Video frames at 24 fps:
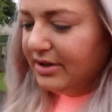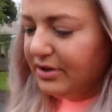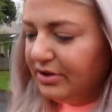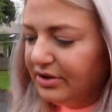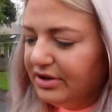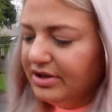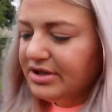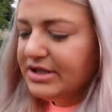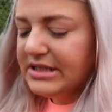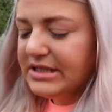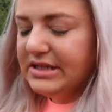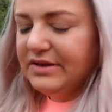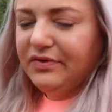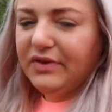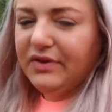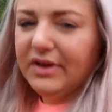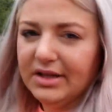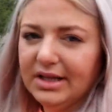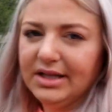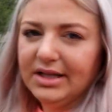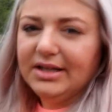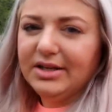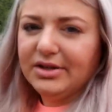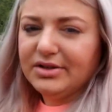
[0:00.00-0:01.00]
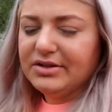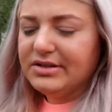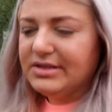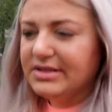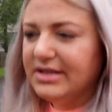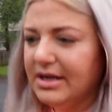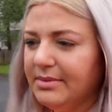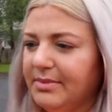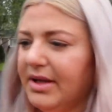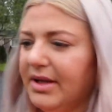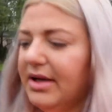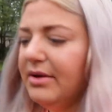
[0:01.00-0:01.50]
you know, you can just feel it in your
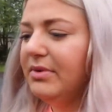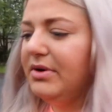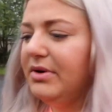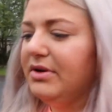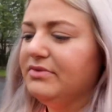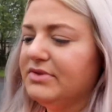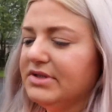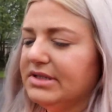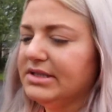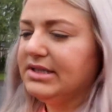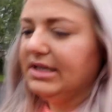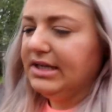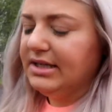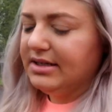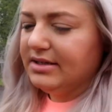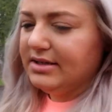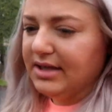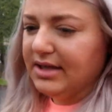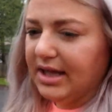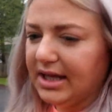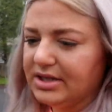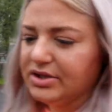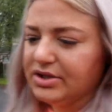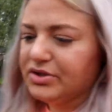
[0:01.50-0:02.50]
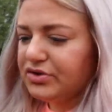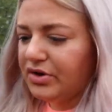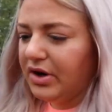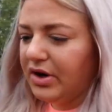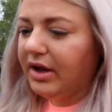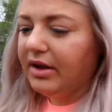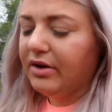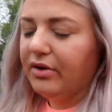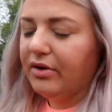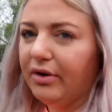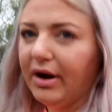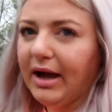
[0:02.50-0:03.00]
stomach when you've just eaten like
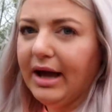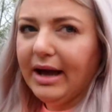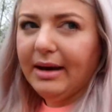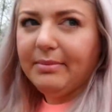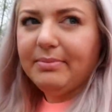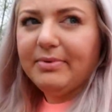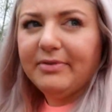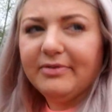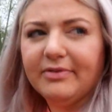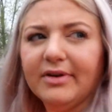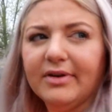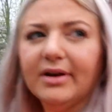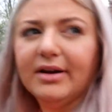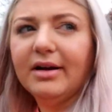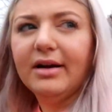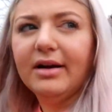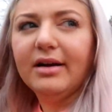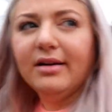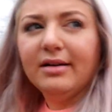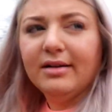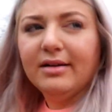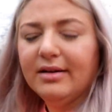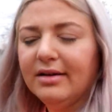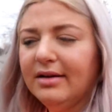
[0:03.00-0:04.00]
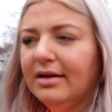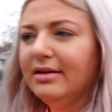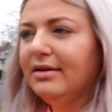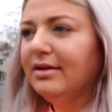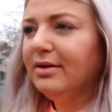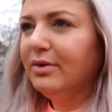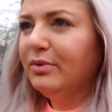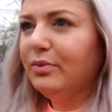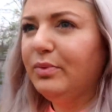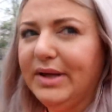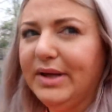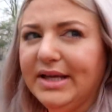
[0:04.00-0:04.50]
straight crap for
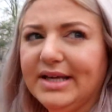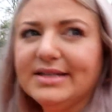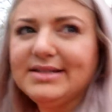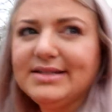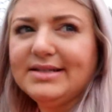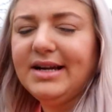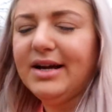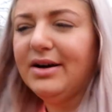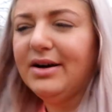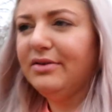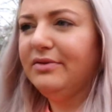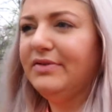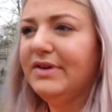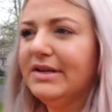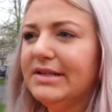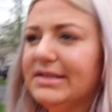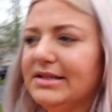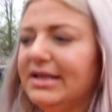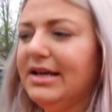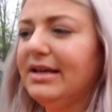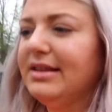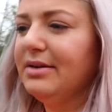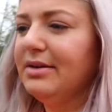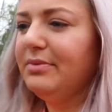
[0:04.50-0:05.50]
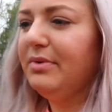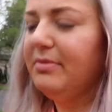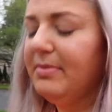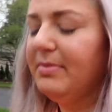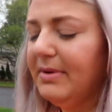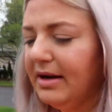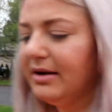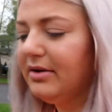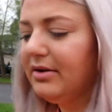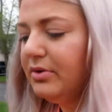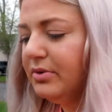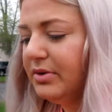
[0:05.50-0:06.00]
weeks, and now it feels like that we've
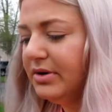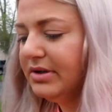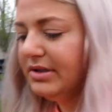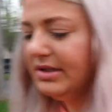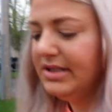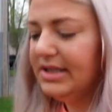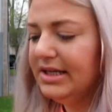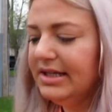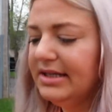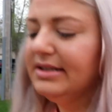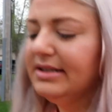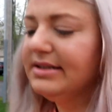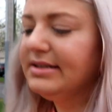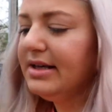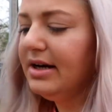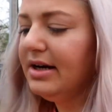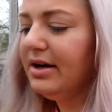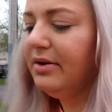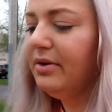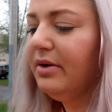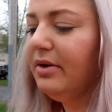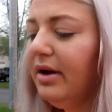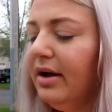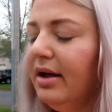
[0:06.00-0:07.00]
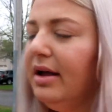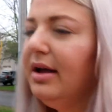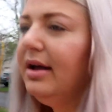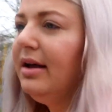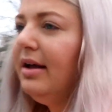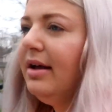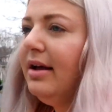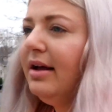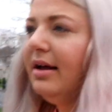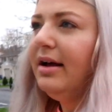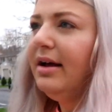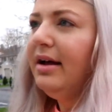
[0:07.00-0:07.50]
been on quarantine. So
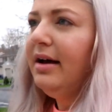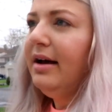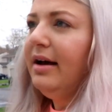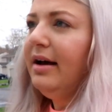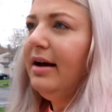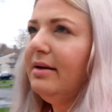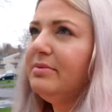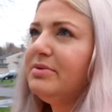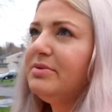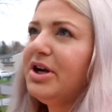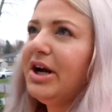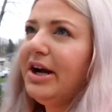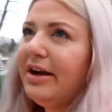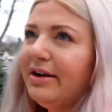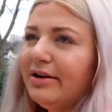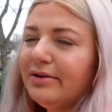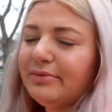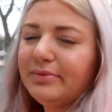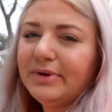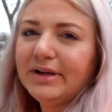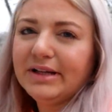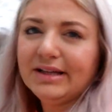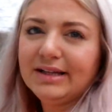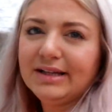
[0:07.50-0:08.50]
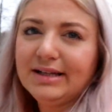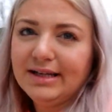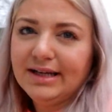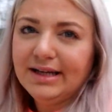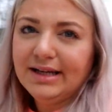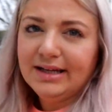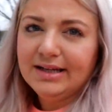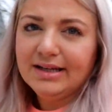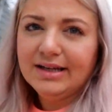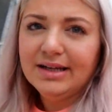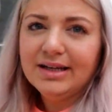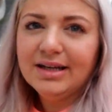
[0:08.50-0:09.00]
I'm trying to reel it
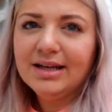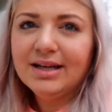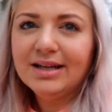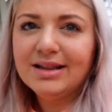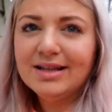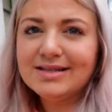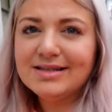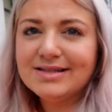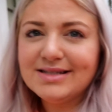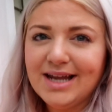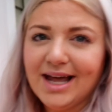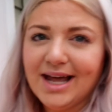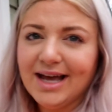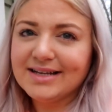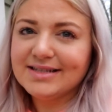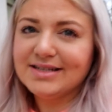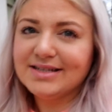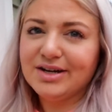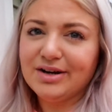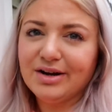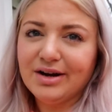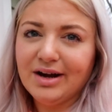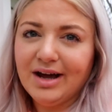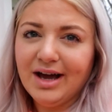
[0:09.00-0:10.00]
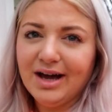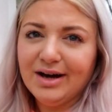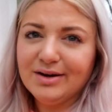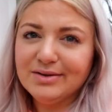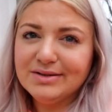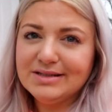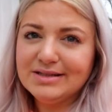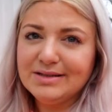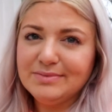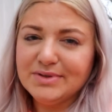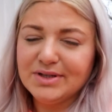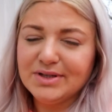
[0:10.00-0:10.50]
in. The snacks in our
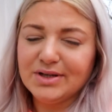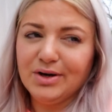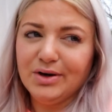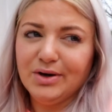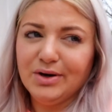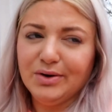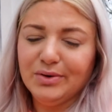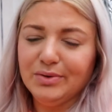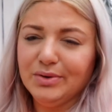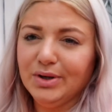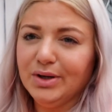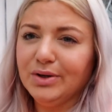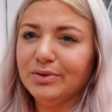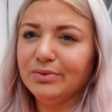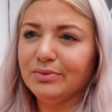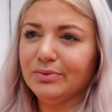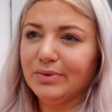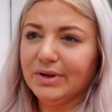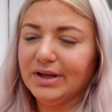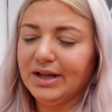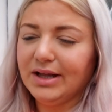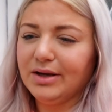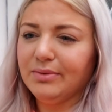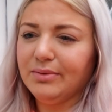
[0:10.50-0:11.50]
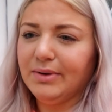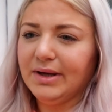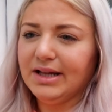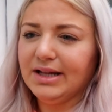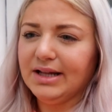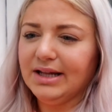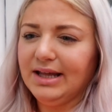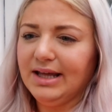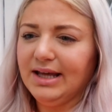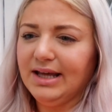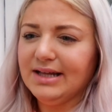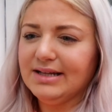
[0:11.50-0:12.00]
house seem to go really
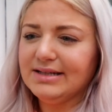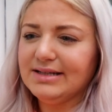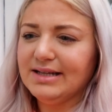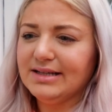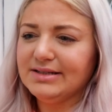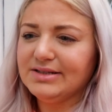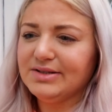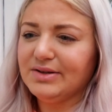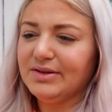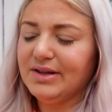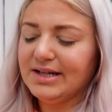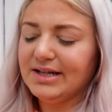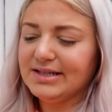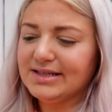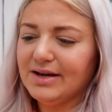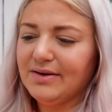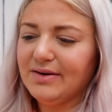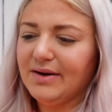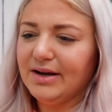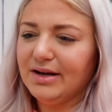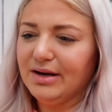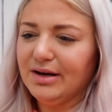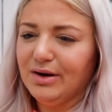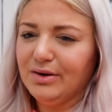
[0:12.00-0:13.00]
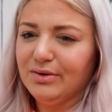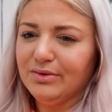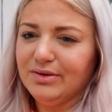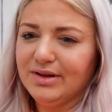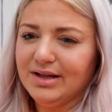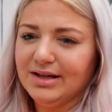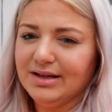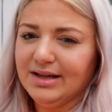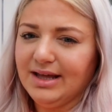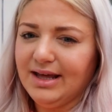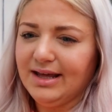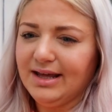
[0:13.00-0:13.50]
quickly, and so that's how I know
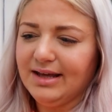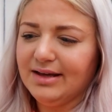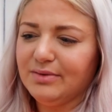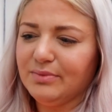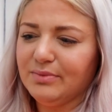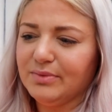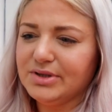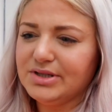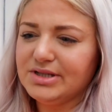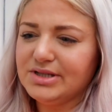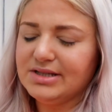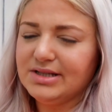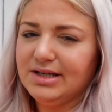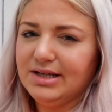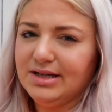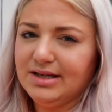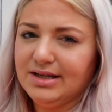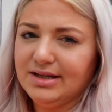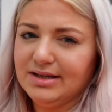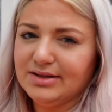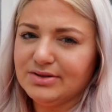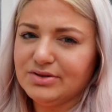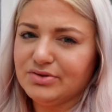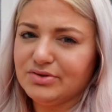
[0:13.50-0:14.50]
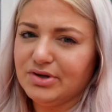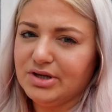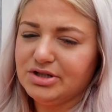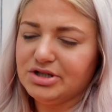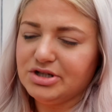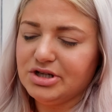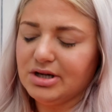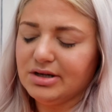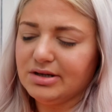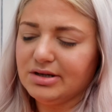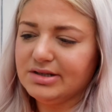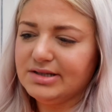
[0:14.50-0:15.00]
that, like, we're just eating straight
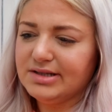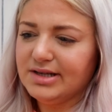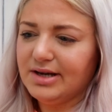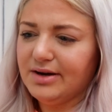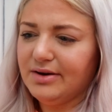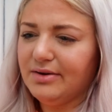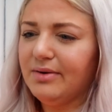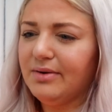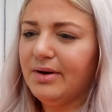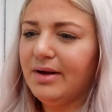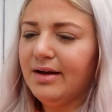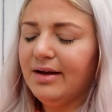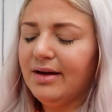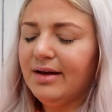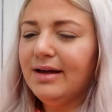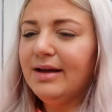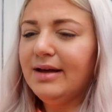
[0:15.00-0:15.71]
junk. So